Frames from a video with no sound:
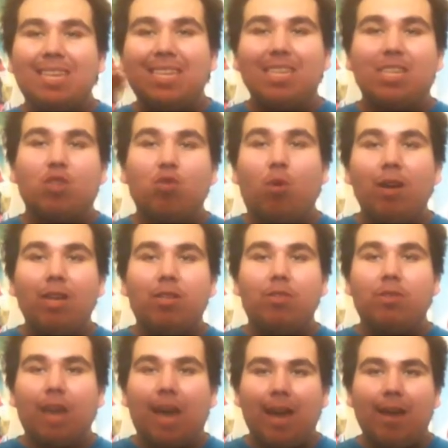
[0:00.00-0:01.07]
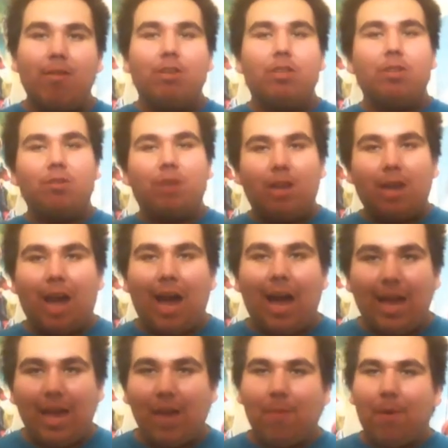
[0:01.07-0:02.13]
this is twenty-two Tiger Dude and
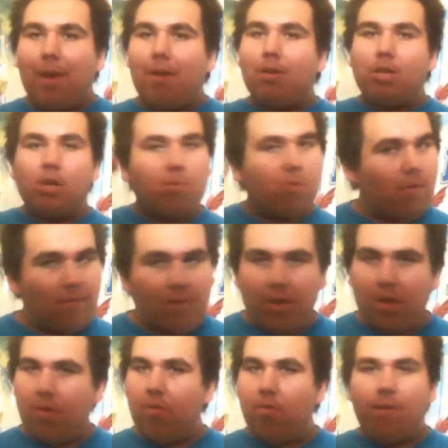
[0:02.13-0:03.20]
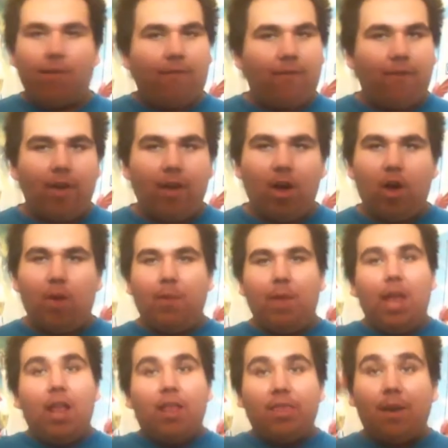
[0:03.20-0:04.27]
I am here to review the film
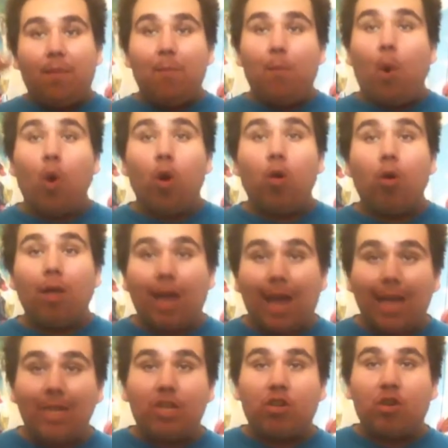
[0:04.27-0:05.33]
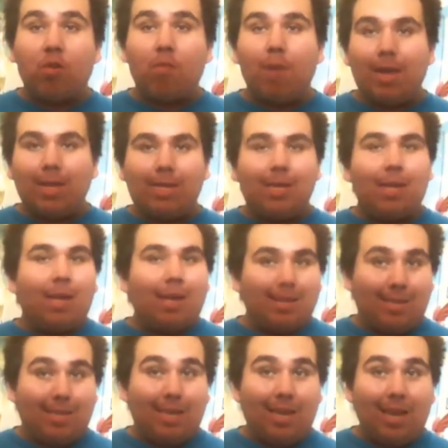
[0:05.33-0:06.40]
The Mortal Instruments:
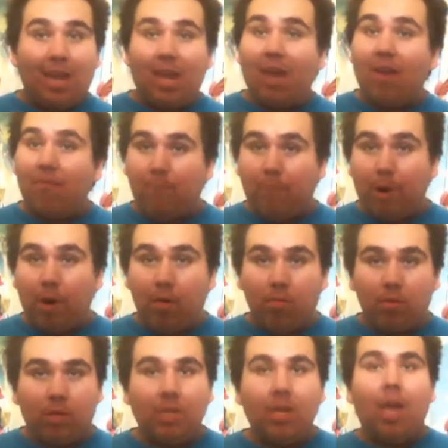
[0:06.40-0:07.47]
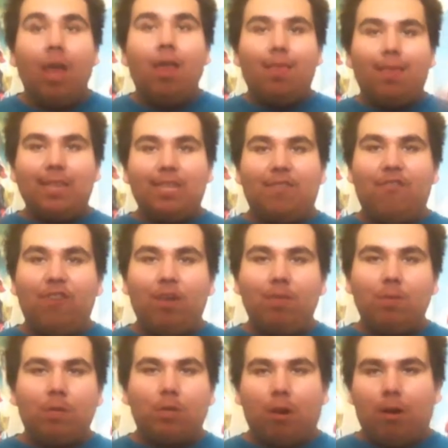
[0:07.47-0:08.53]
City of Bones. This
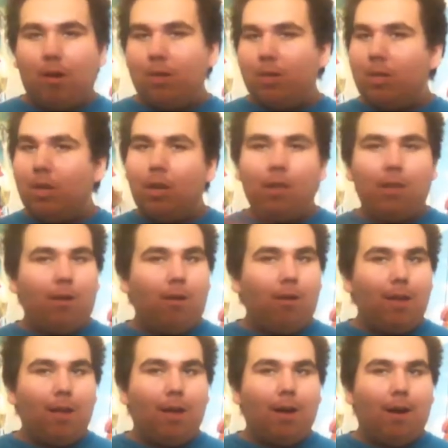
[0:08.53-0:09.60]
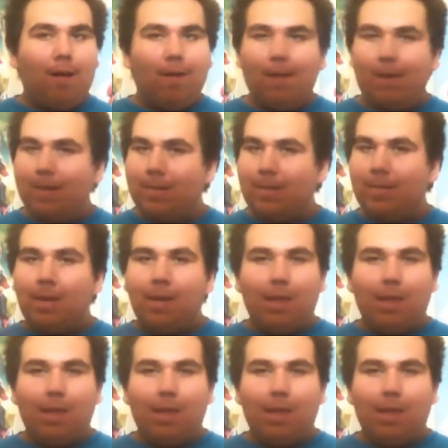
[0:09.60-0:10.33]
film stars Lily Collins,